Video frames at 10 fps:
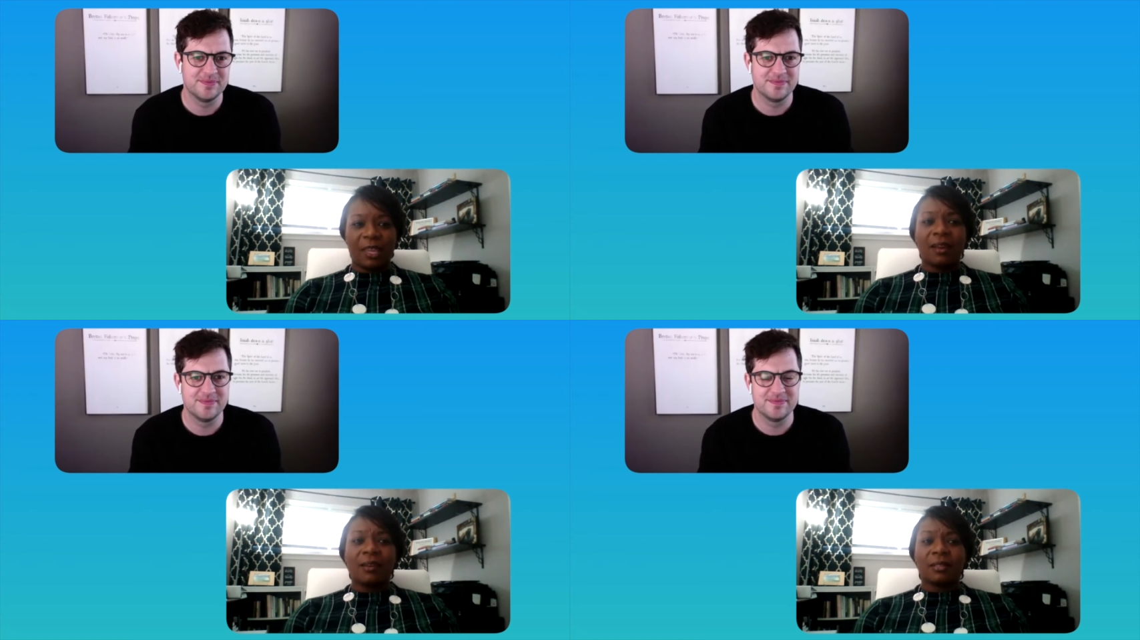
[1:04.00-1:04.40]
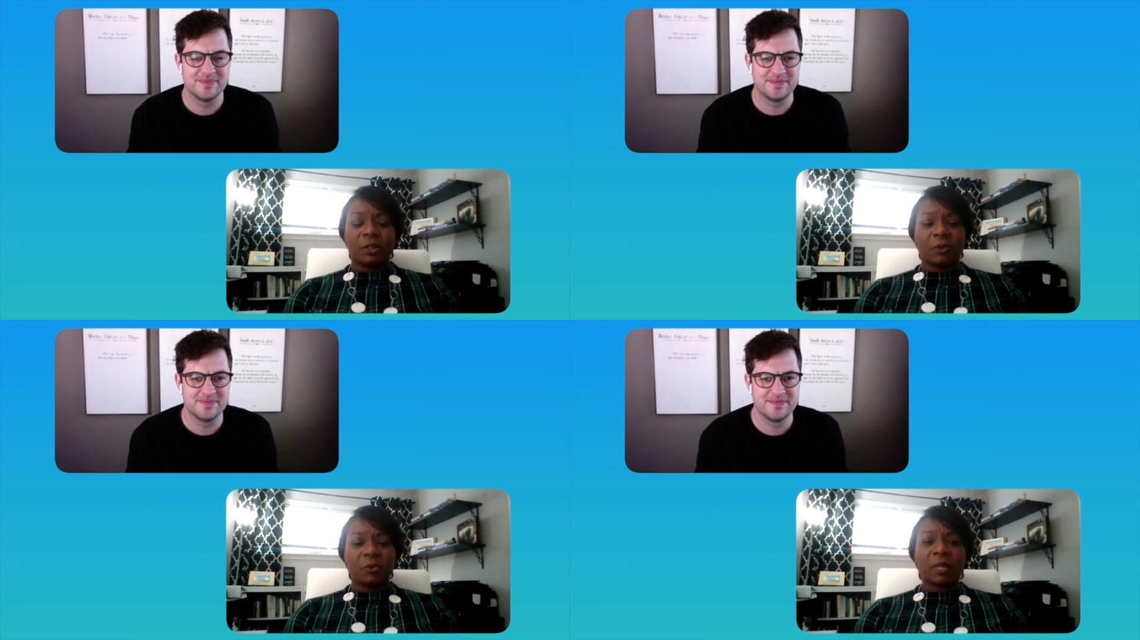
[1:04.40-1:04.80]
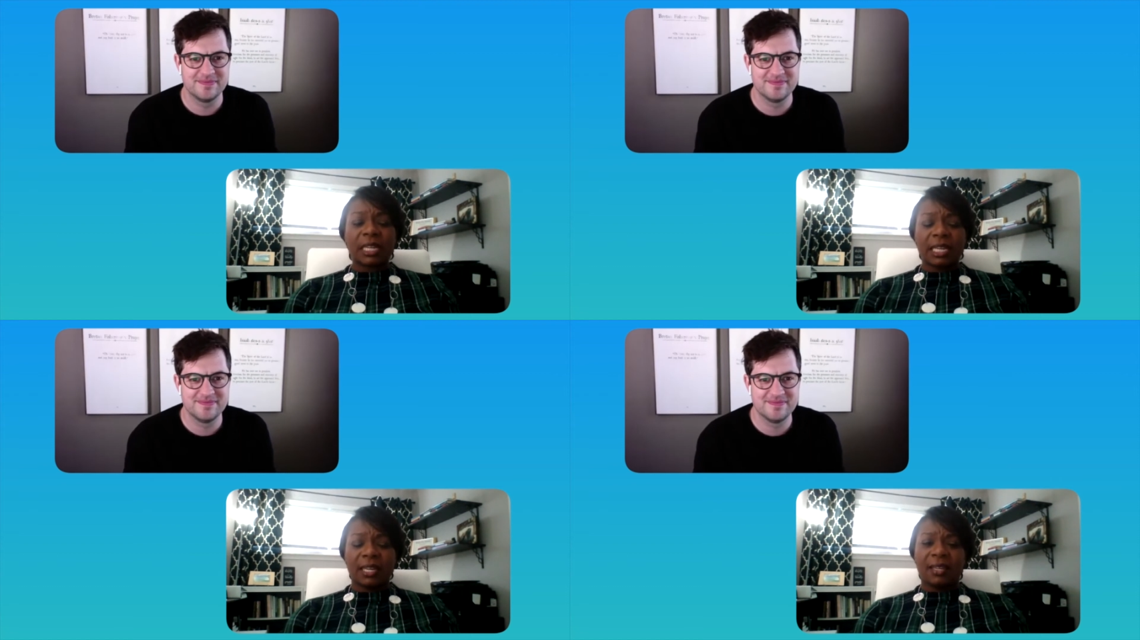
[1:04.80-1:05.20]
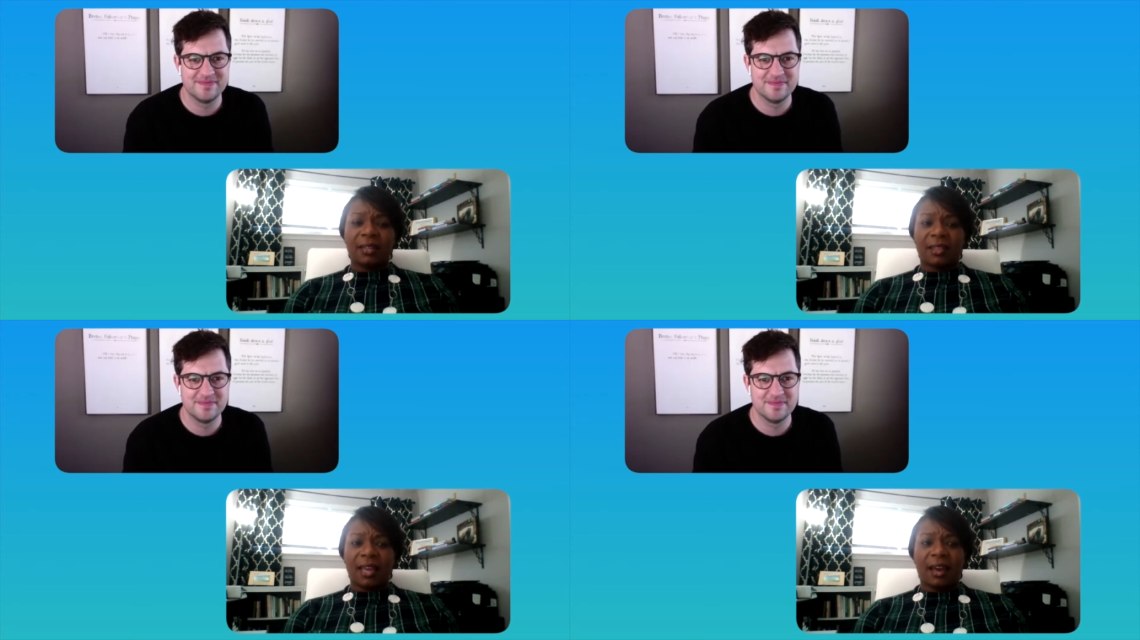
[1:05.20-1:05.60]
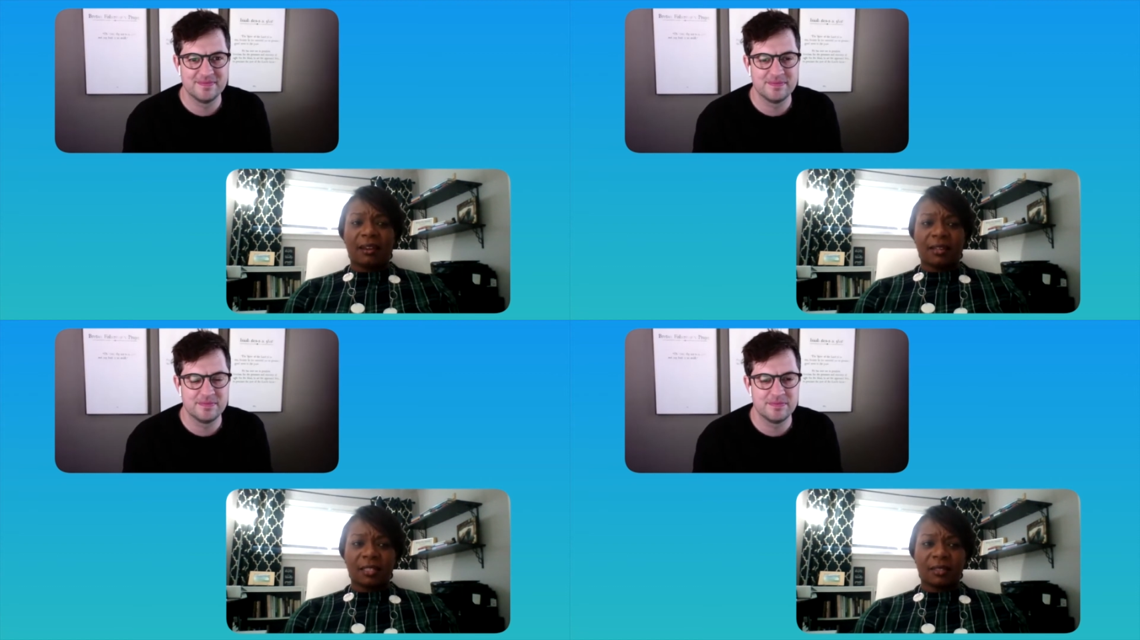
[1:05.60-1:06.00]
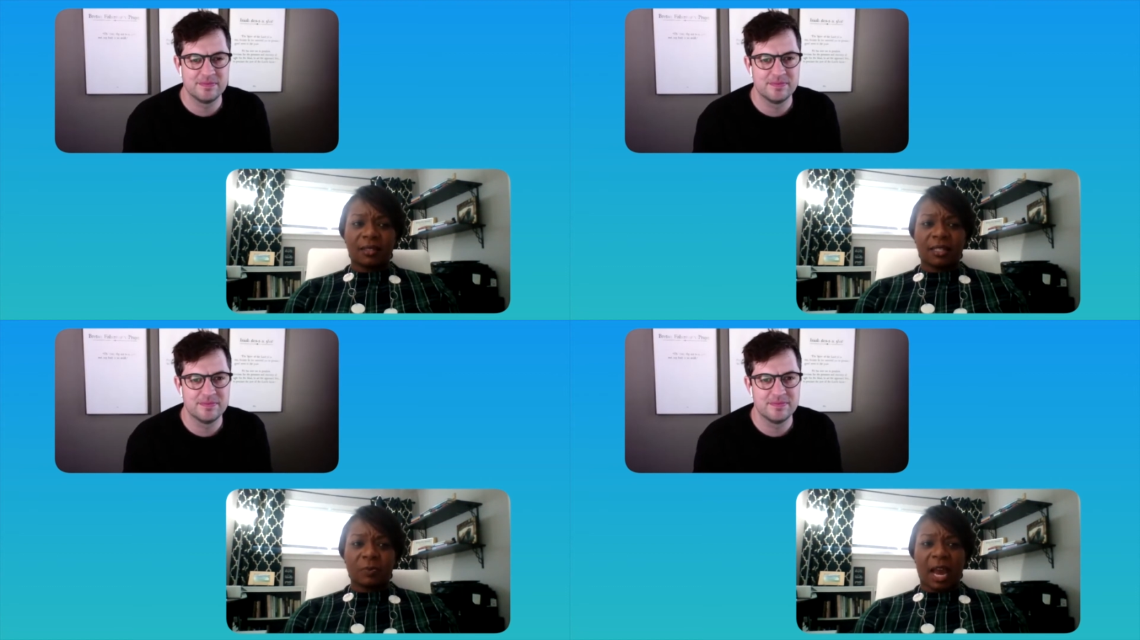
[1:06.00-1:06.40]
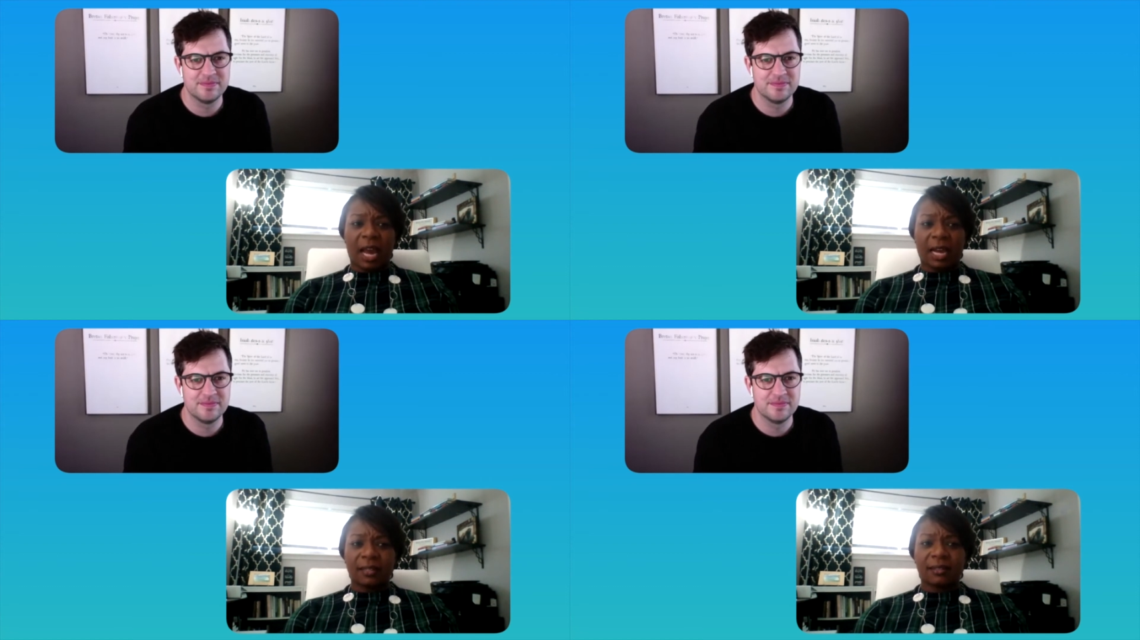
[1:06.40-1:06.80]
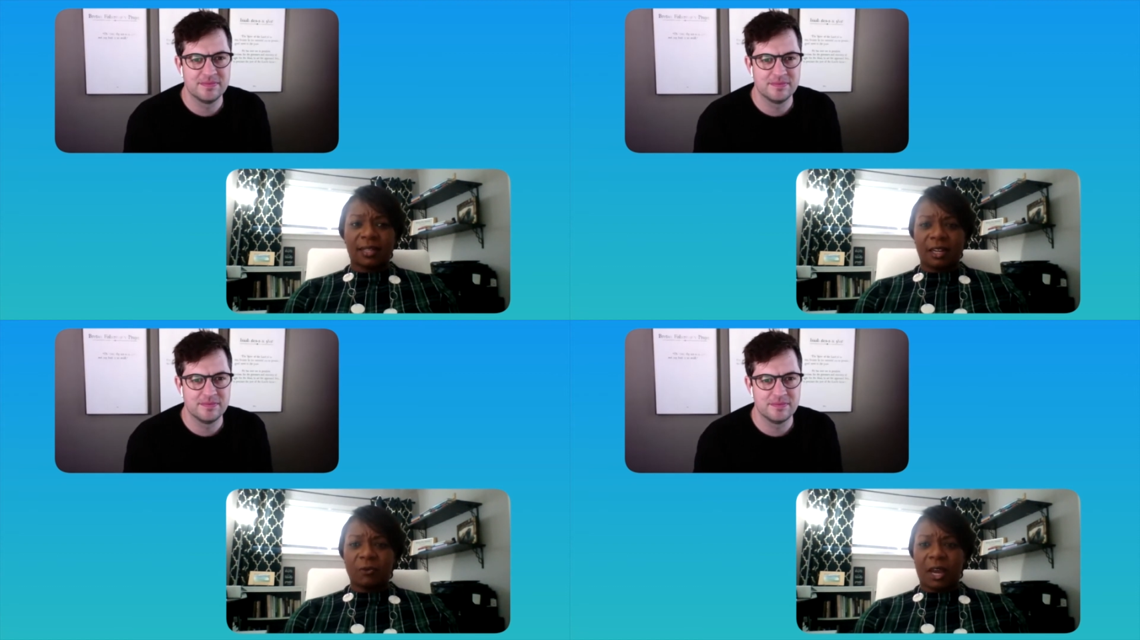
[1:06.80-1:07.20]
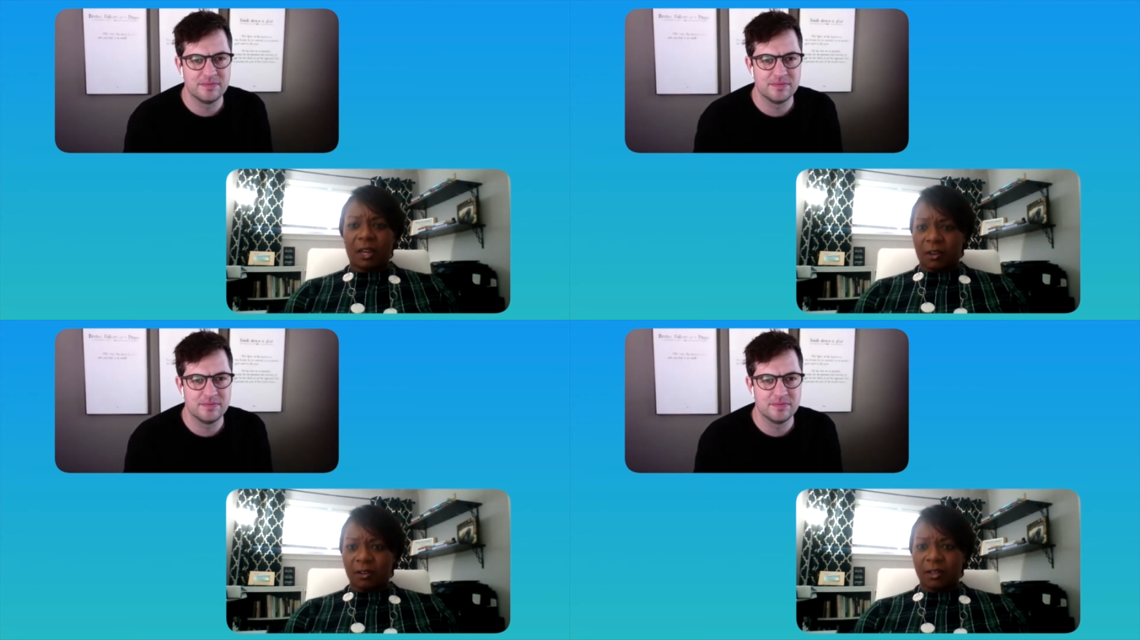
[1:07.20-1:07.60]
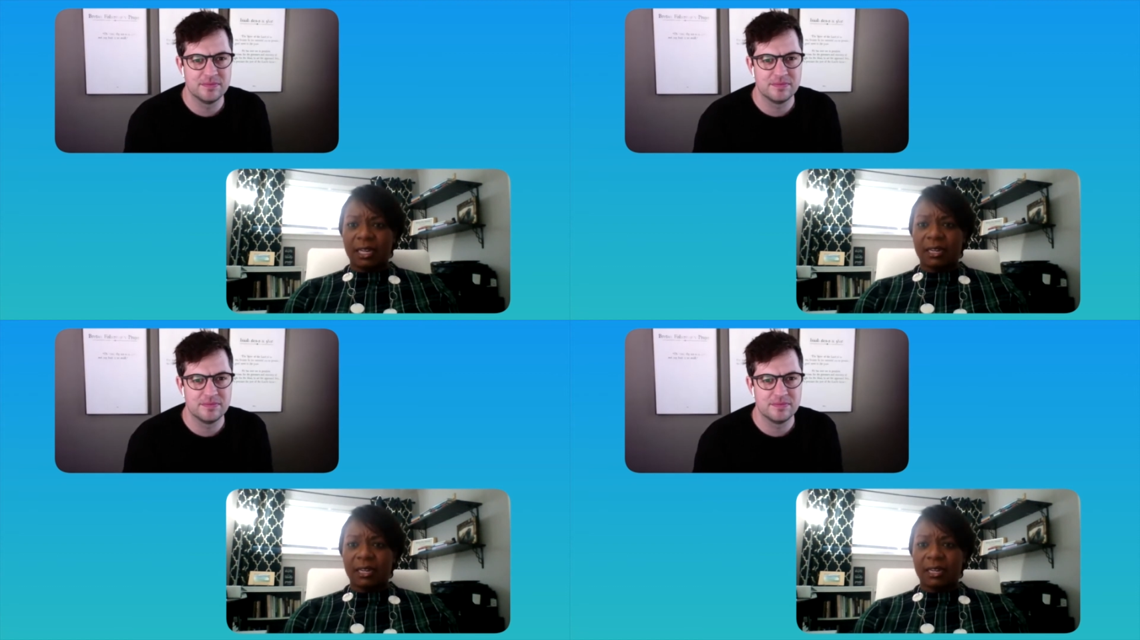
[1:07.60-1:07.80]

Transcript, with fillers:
Speaker 1: So really key to that is is practicing it regularly.